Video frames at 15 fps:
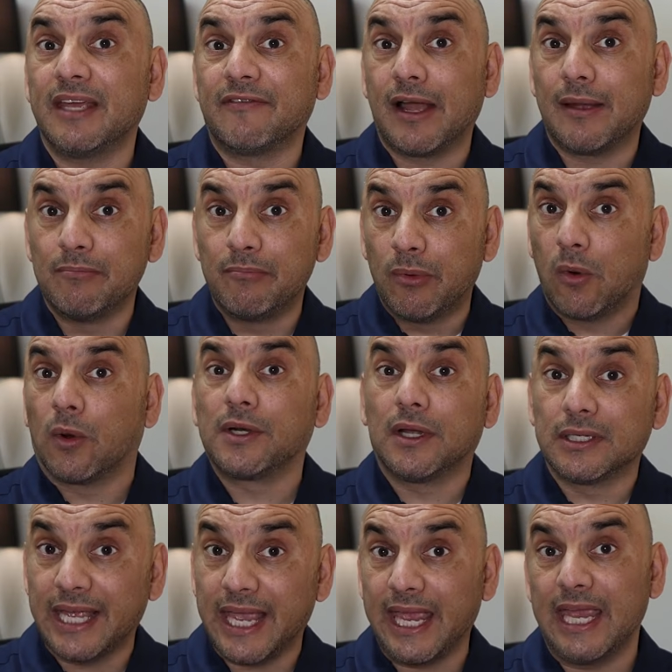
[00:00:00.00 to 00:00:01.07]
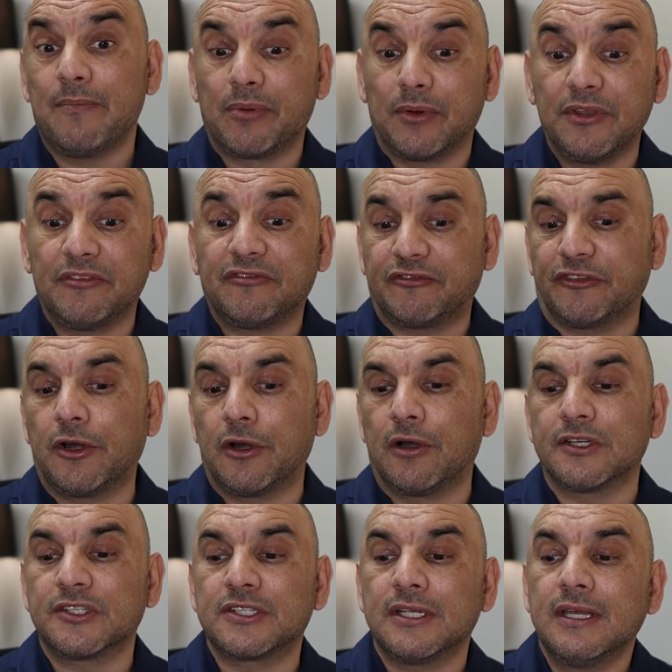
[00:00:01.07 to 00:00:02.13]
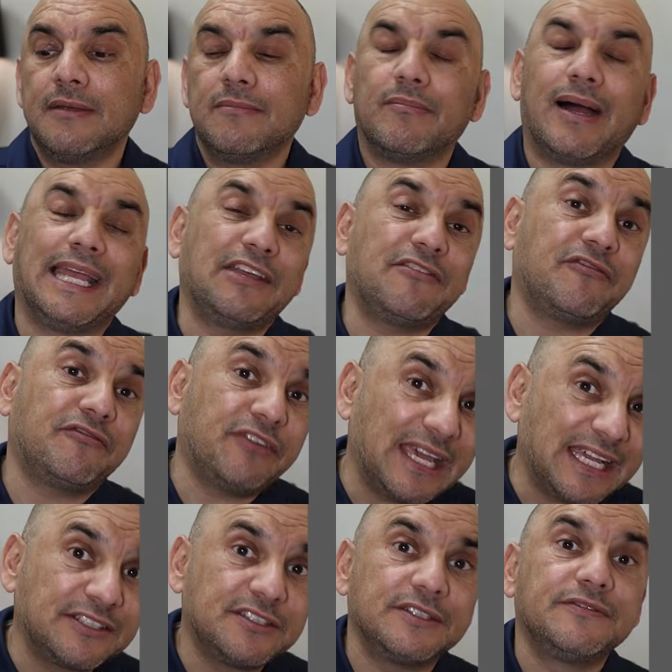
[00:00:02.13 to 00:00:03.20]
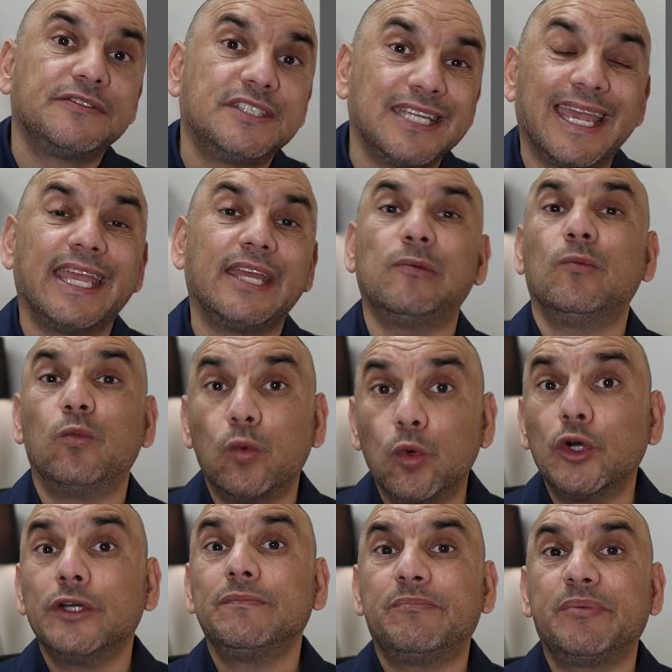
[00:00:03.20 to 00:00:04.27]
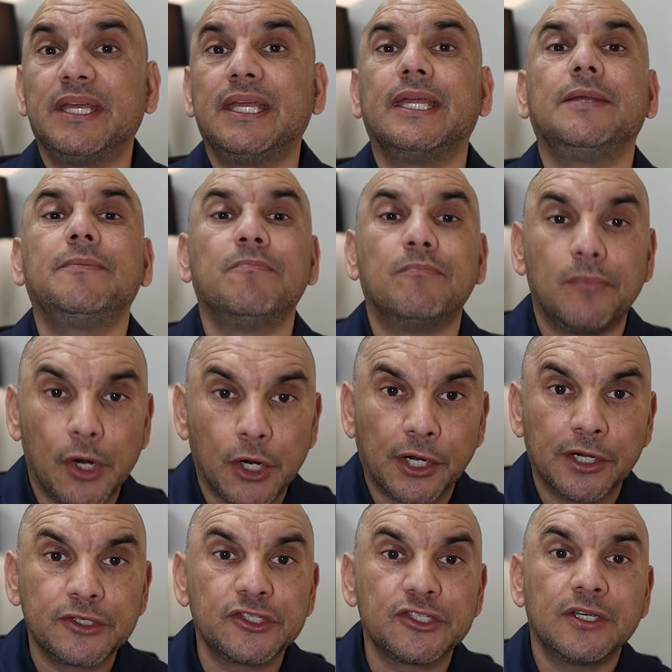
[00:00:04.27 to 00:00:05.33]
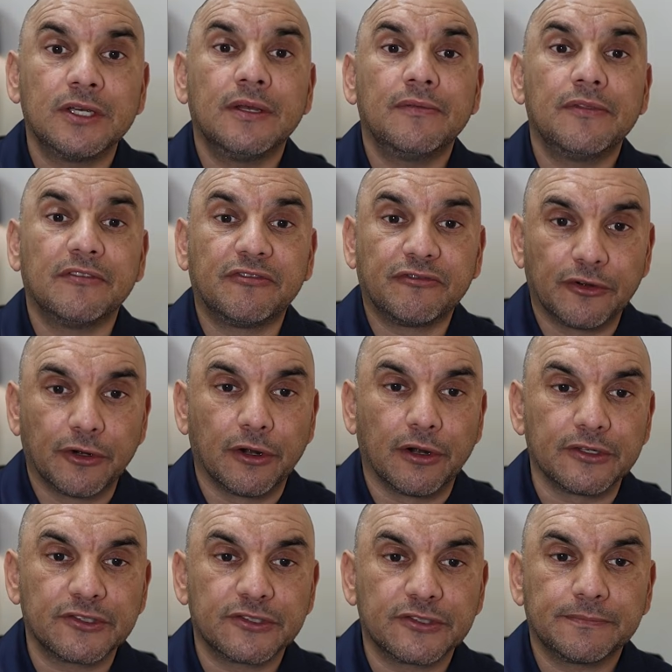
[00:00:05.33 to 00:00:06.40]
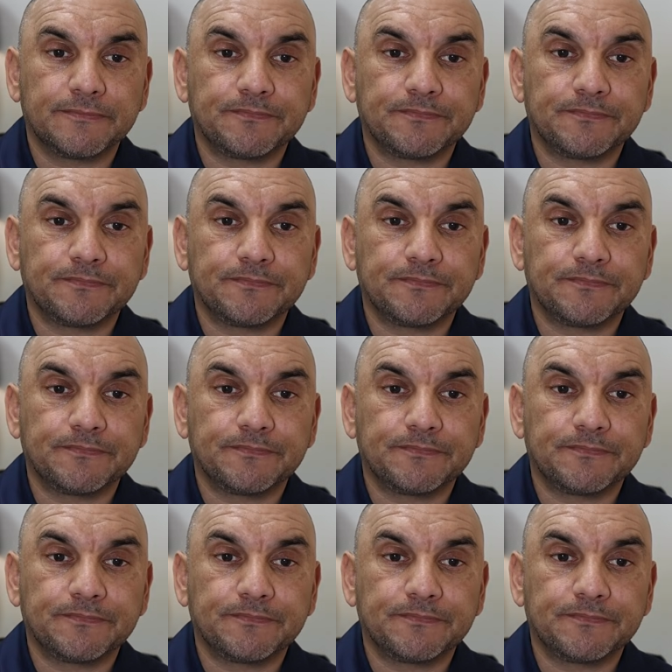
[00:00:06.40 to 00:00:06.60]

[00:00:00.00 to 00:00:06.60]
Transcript: If I'm born on April the 1st, my effective date would be March the 1st.